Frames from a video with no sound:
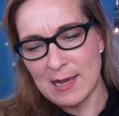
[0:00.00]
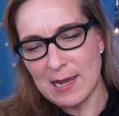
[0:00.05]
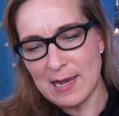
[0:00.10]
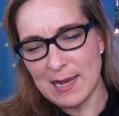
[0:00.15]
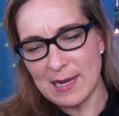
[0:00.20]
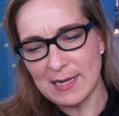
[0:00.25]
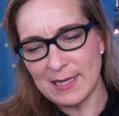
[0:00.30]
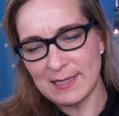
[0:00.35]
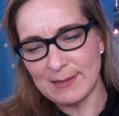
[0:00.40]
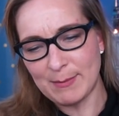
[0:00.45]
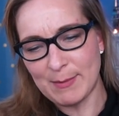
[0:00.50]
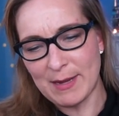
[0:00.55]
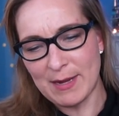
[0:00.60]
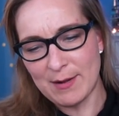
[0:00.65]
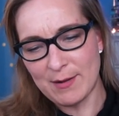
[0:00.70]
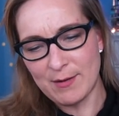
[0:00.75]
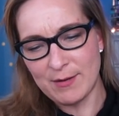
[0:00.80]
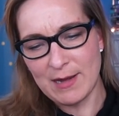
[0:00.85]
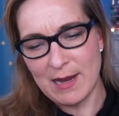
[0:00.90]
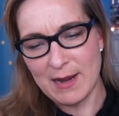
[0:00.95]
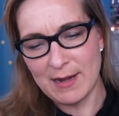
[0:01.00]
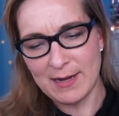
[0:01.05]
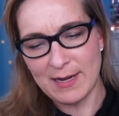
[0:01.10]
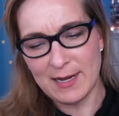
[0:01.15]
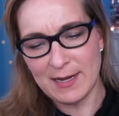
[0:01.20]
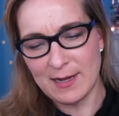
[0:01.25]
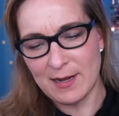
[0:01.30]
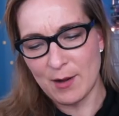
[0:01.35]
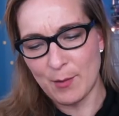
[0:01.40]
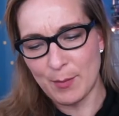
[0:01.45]
hidey spot on how to
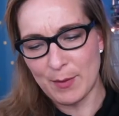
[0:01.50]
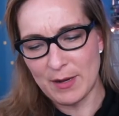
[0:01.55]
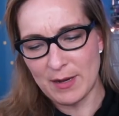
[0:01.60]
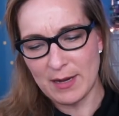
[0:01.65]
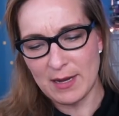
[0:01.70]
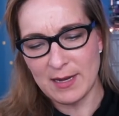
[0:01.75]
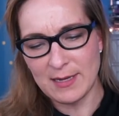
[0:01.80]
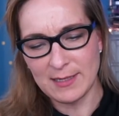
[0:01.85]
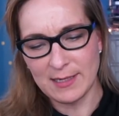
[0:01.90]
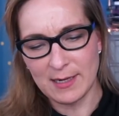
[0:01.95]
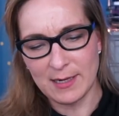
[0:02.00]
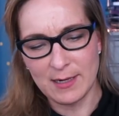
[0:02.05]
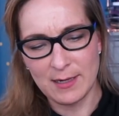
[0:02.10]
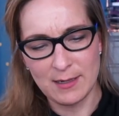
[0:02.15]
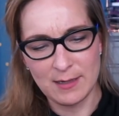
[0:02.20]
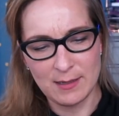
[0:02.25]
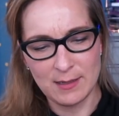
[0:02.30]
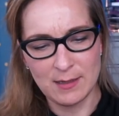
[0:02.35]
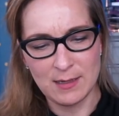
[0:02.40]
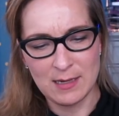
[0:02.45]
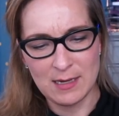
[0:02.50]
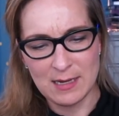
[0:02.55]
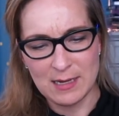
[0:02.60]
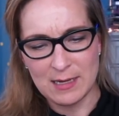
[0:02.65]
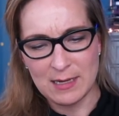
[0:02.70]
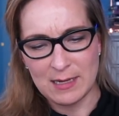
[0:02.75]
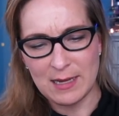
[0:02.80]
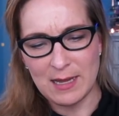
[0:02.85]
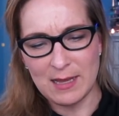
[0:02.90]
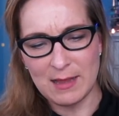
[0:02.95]
get it open easier.
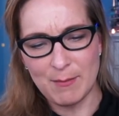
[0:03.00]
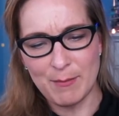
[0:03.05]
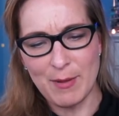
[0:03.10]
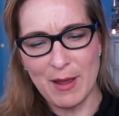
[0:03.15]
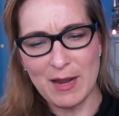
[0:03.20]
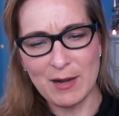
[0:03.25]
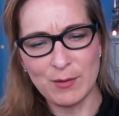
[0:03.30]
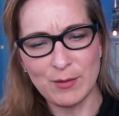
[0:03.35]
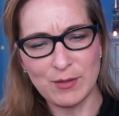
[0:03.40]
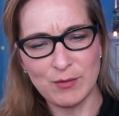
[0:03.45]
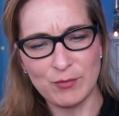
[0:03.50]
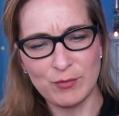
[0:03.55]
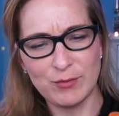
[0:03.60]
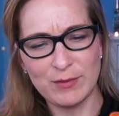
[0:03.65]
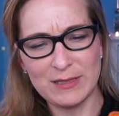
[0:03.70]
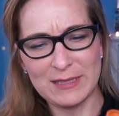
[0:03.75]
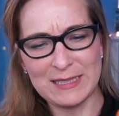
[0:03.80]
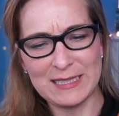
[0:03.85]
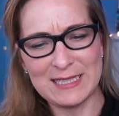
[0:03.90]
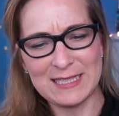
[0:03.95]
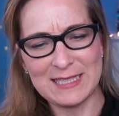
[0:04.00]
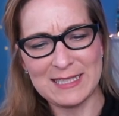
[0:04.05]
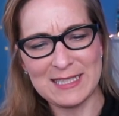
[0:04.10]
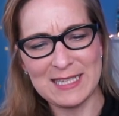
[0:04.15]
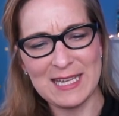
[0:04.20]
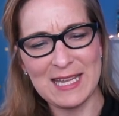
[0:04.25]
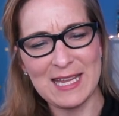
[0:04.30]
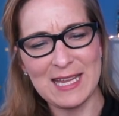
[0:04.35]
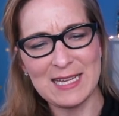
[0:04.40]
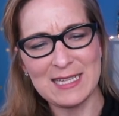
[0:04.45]
Yeah, the bottle is really
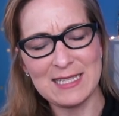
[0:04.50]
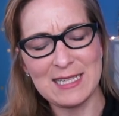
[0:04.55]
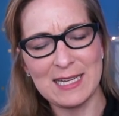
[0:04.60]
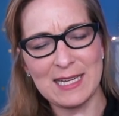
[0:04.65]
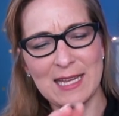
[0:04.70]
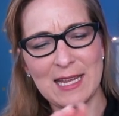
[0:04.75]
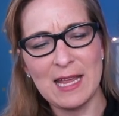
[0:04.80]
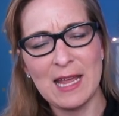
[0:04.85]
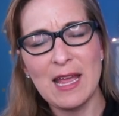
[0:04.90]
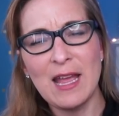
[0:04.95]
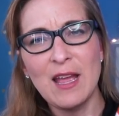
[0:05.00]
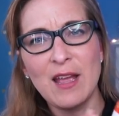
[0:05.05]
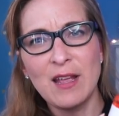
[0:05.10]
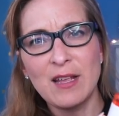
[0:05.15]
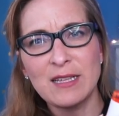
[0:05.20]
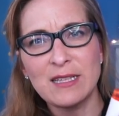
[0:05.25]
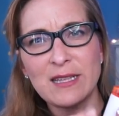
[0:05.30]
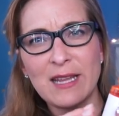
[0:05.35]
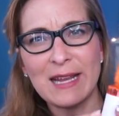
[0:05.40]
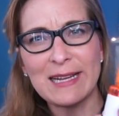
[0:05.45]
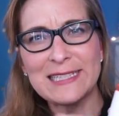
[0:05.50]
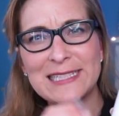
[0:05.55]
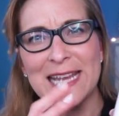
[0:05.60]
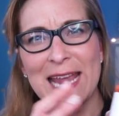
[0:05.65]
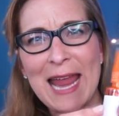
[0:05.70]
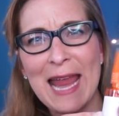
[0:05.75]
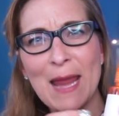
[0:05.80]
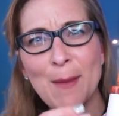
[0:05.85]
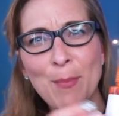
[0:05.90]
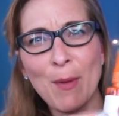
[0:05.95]
sticky. It's like
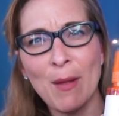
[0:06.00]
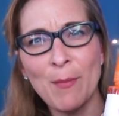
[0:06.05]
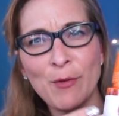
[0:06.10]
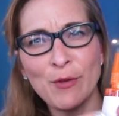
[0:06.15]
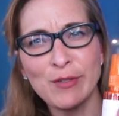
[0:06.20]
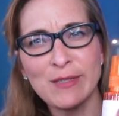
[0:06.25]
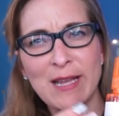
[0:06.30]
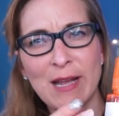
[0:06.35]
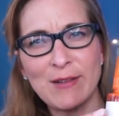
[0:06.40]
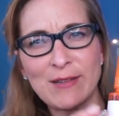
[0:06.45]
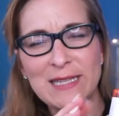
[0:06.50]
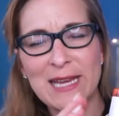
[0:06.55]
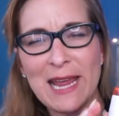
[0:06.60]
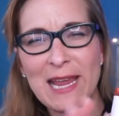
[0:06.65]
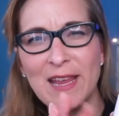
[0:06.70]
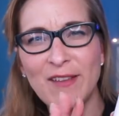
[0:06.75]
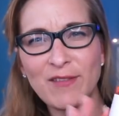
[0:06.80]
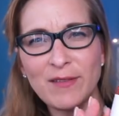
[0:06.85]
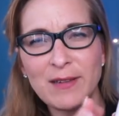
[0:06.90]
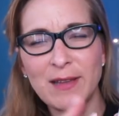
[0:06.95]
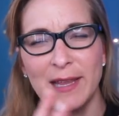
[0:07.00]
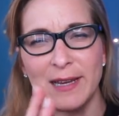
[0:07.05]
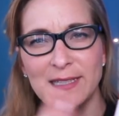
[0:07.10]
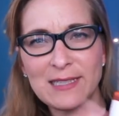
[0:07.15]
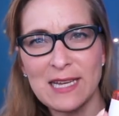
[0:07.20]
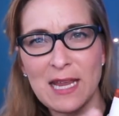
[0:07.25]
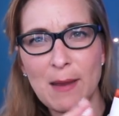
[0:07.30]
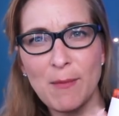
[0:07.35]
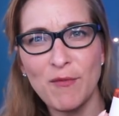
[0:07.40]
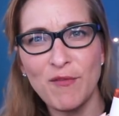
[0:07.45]
tape almost, how tape,
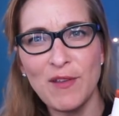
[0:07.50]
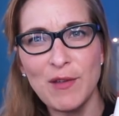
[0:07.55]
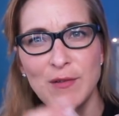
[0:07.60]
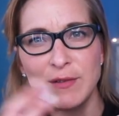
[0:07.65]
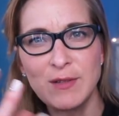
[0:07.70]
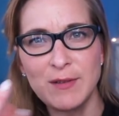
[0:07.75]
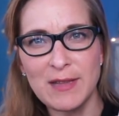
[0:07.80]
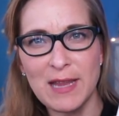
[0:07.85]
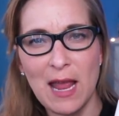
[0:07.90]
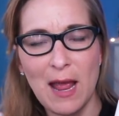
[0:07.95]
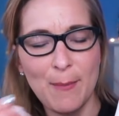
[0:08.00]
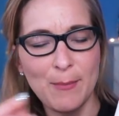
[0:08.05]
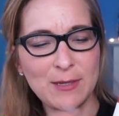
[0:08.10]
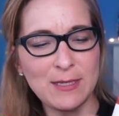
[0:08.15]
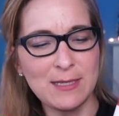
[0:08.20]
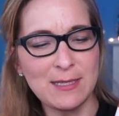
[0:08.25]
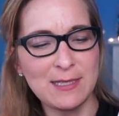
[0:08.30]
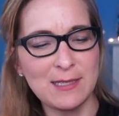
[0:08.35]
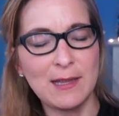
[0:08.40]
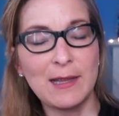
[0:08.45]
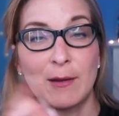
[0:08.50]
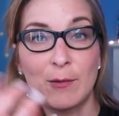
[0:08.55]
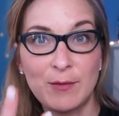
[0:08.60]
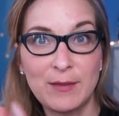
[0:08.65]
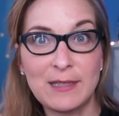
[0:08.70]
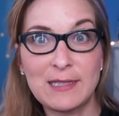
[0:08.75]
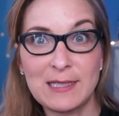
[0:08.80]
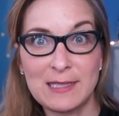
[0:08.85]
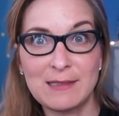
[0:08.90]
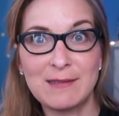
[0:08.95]
like tape feels on the opposite. Like
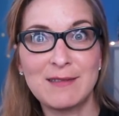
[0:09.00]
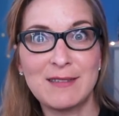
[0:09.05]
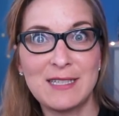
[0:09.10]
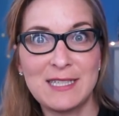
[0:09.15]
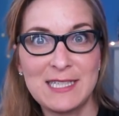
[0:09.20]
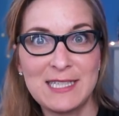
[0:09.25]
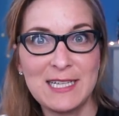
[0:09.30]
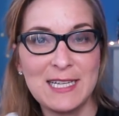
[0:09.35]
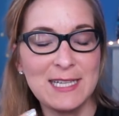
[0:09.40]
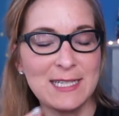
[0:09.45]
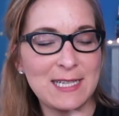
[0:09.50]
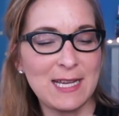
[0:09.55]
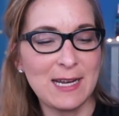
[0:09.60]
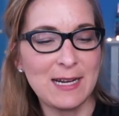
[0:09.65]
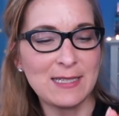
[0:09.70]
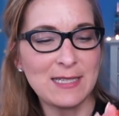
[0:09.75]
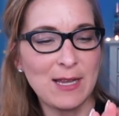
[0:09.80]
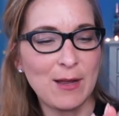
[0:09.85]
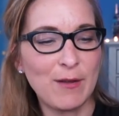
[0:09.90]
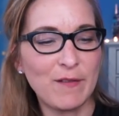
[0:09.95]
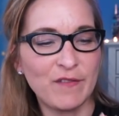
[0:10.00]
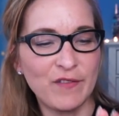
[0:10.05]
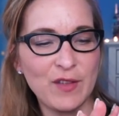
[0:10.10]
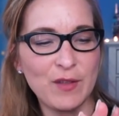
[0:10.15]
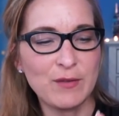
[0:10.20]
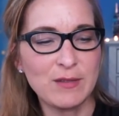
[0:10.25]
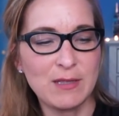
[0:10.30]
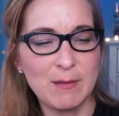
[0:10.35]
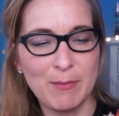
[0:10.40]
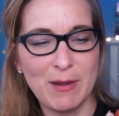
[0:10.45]
on the sticky side, that's how it
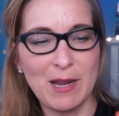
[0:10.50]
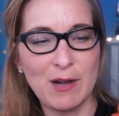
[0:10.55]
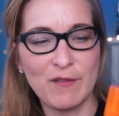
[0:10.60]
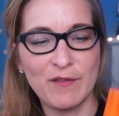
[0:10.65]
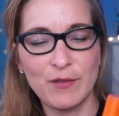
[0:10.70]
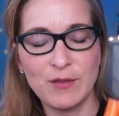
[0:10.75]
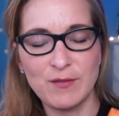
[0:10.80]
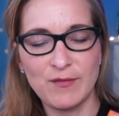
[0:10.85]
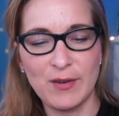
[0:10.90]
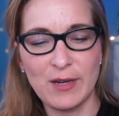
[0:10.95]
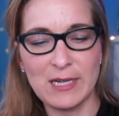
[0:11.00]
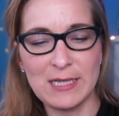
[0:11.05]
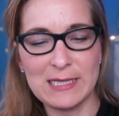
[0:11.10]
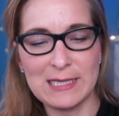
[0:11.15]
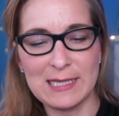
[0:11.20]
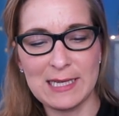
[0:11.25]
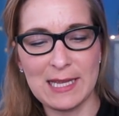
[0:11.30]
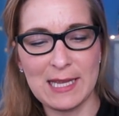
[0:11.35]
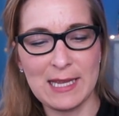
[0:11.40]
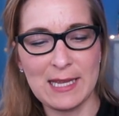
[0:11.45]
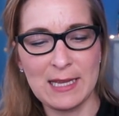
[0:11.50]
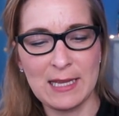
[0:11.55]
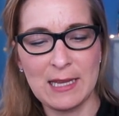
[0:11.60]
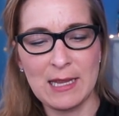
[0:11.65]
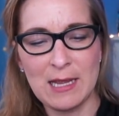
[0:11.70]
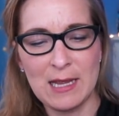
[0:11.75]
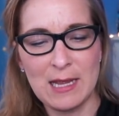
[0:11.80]
feels. The bottle feels very sticky.